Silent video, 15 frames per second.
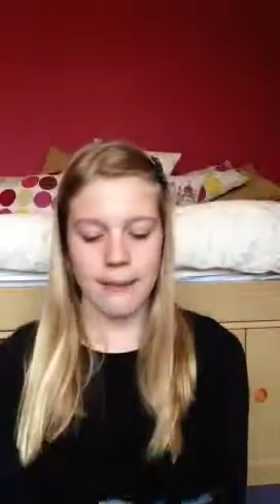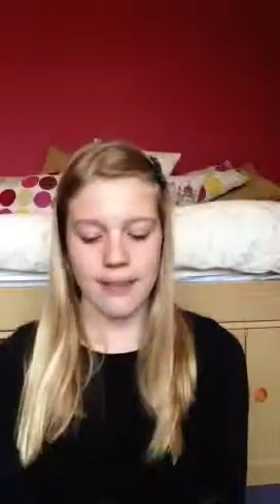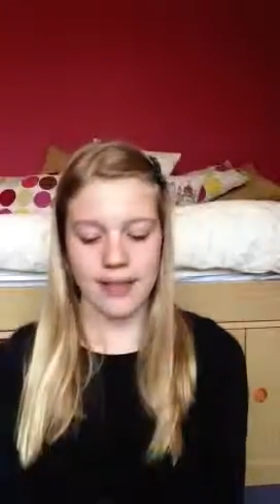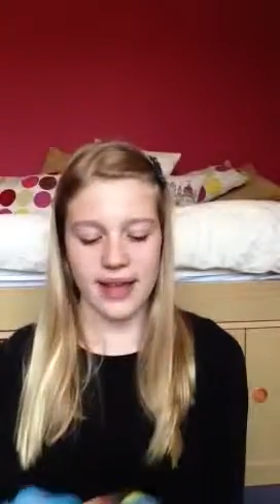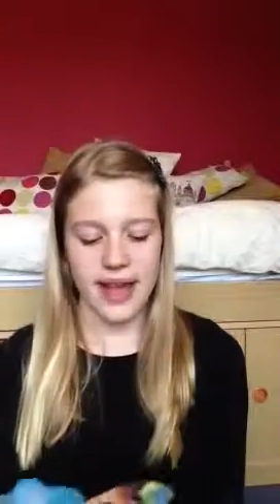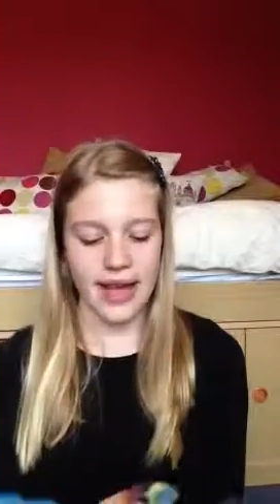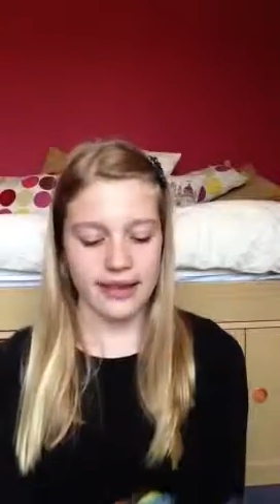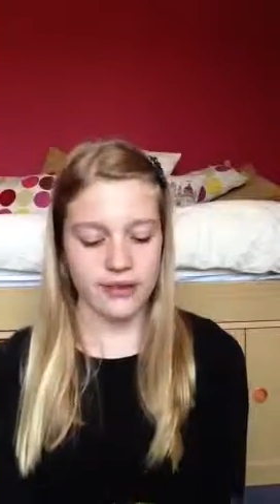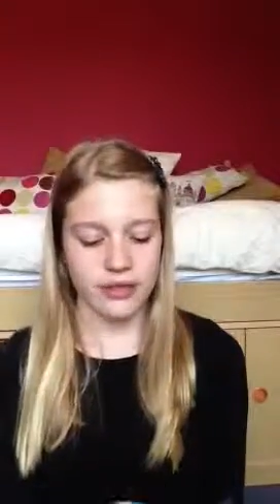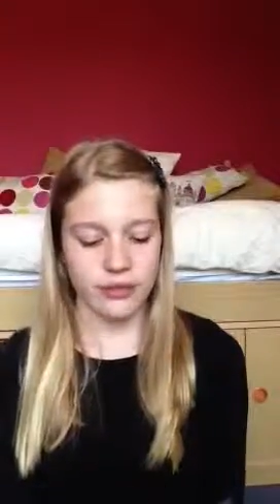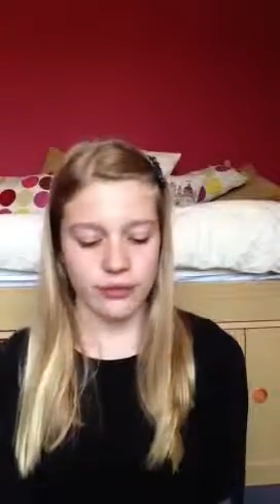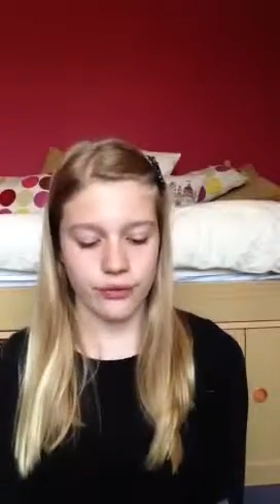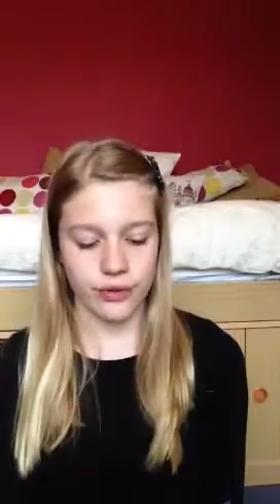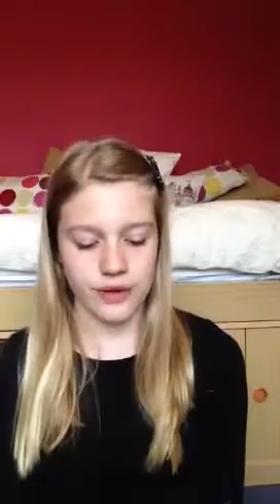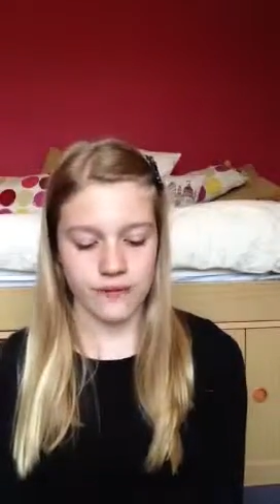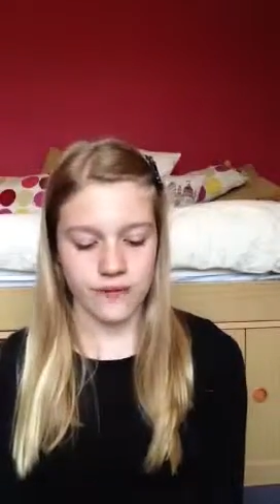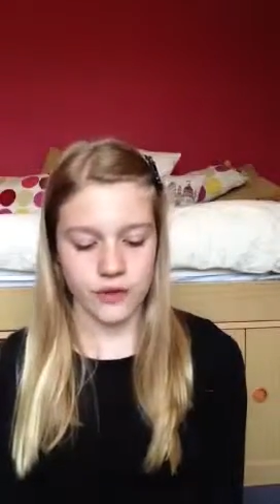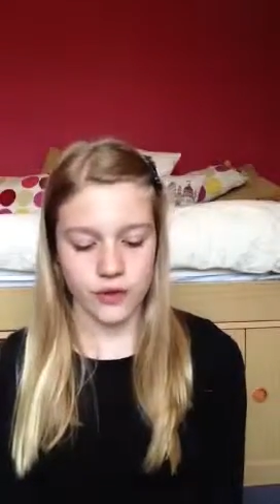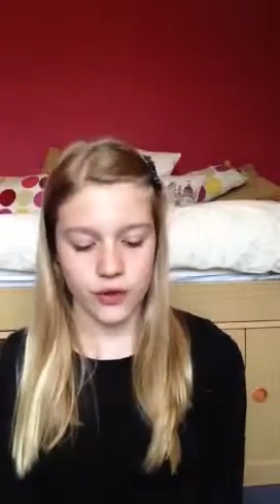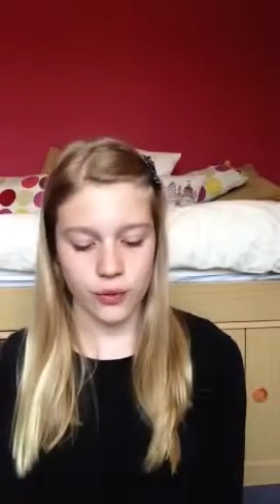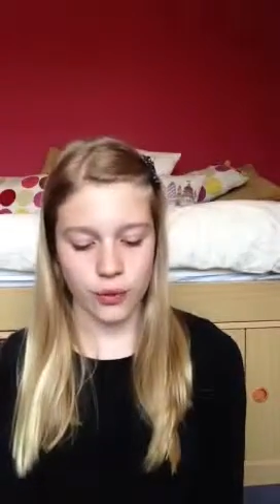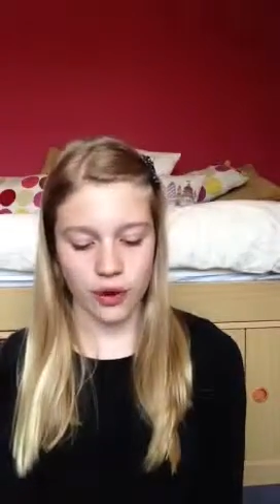but they had a
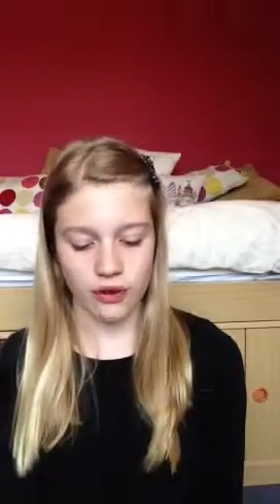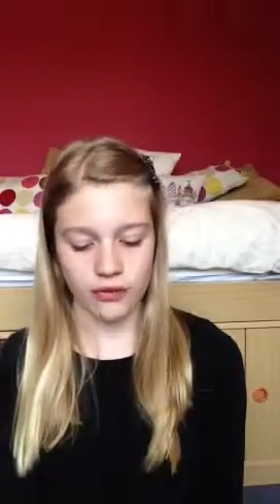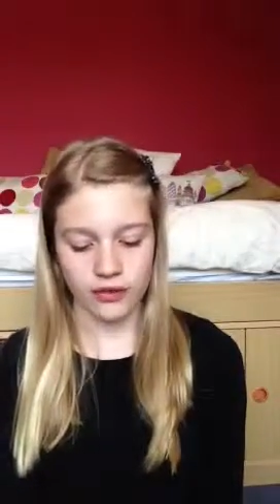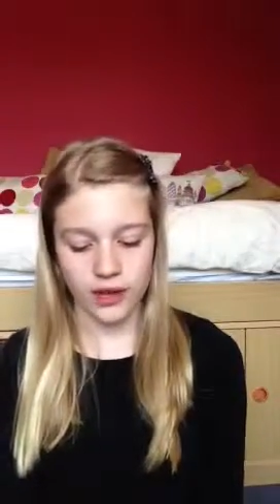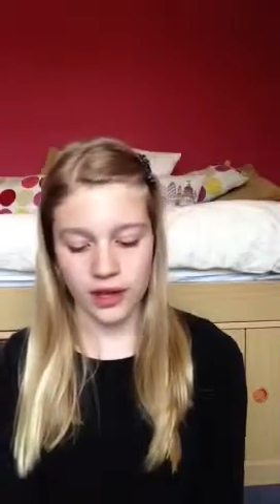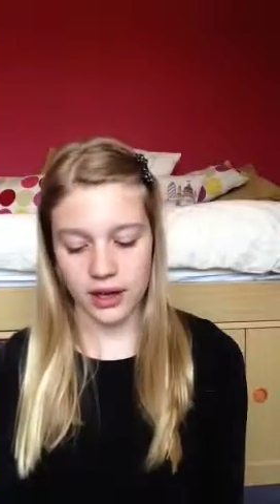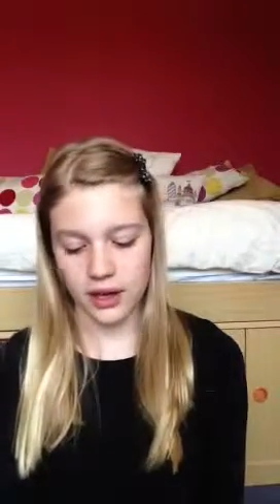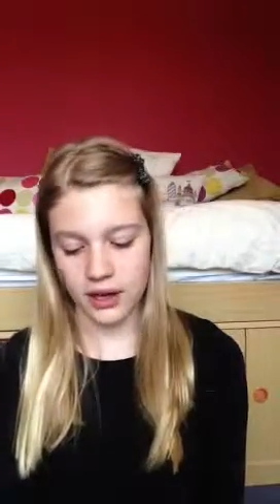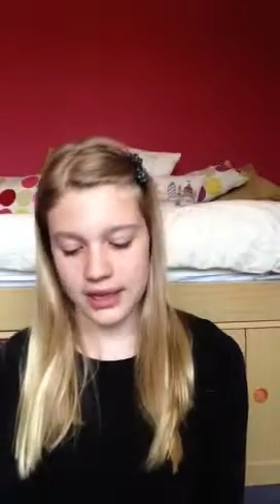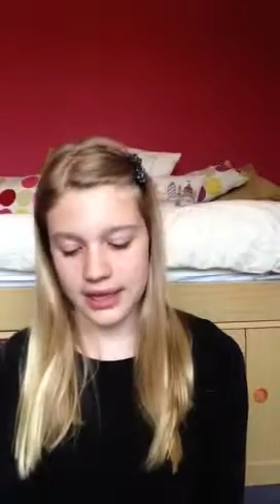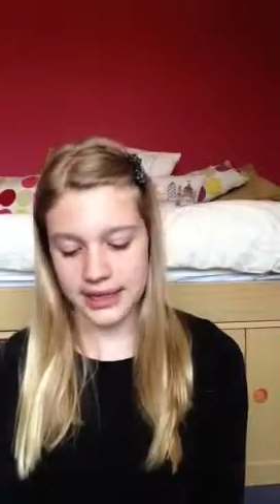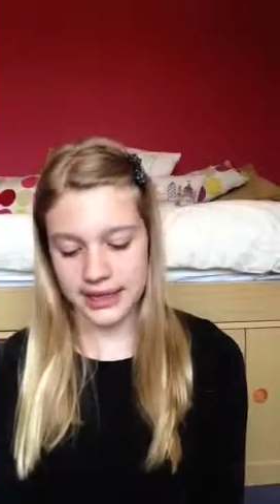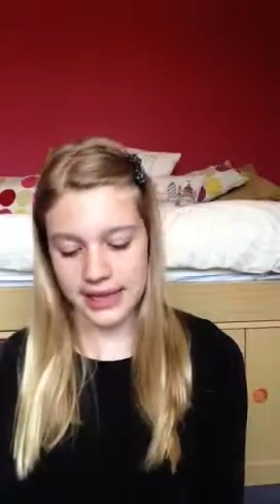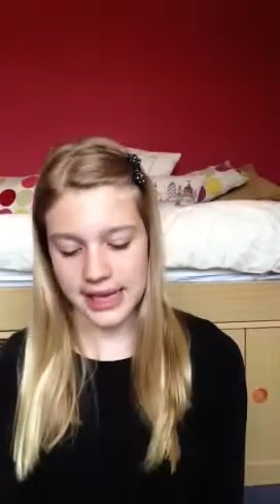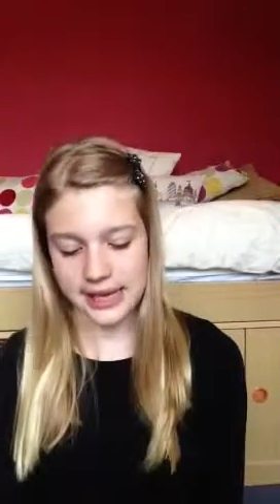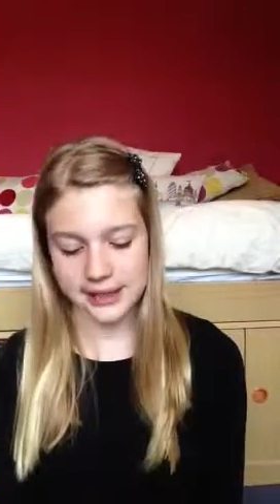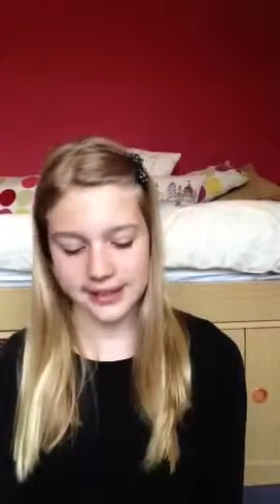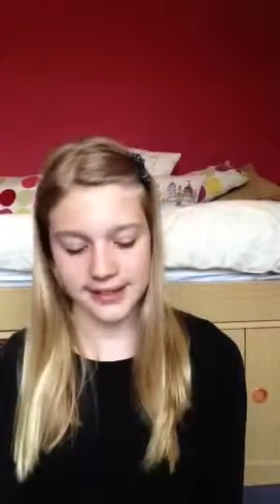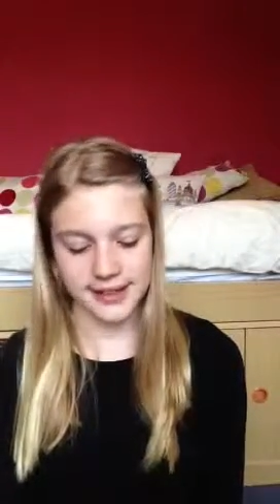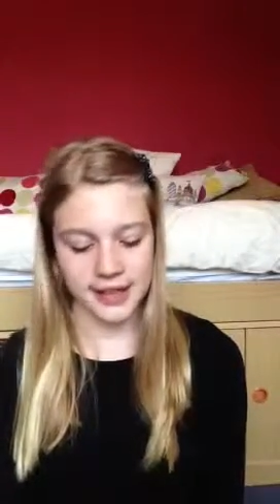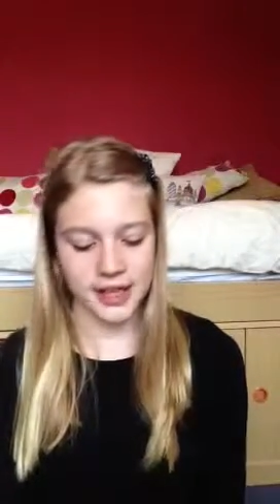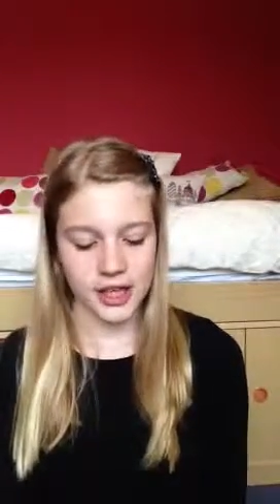3-for-2 offer at
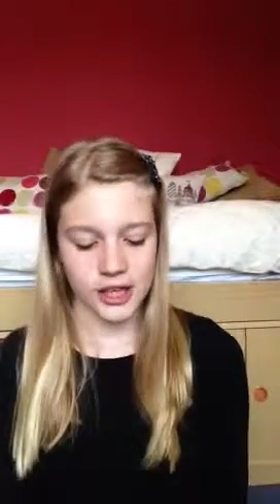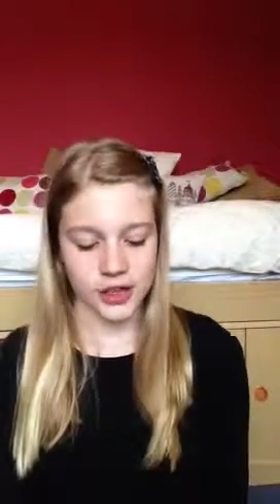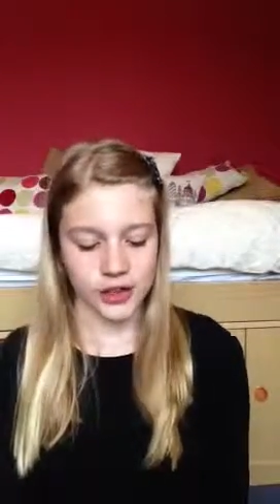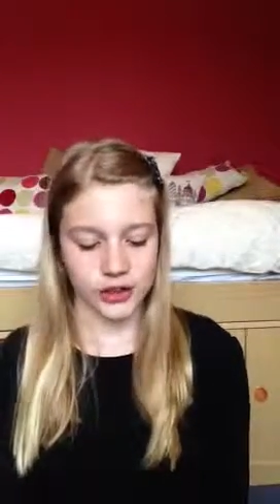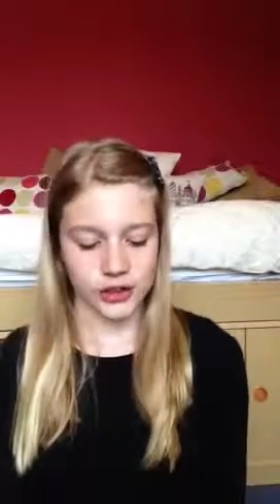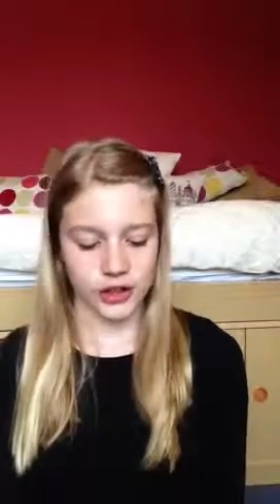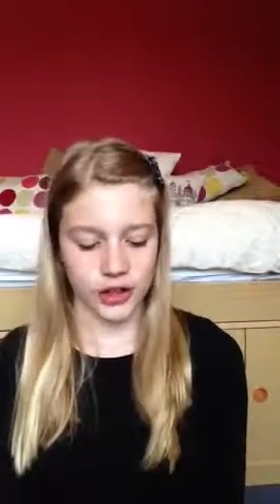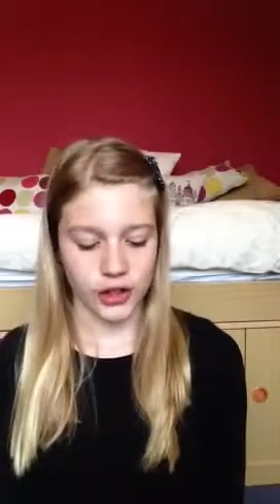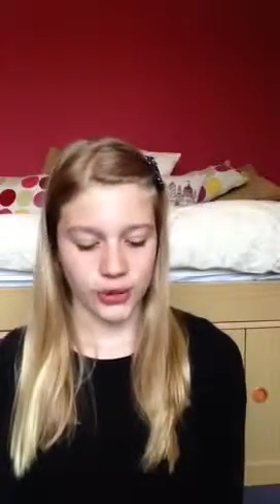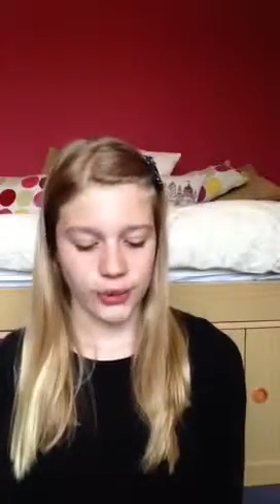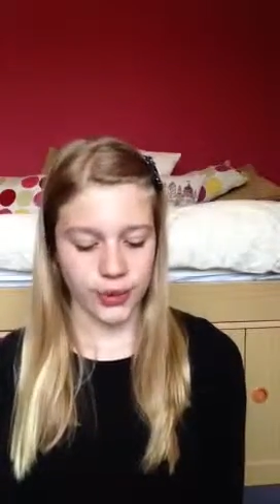Claire's, so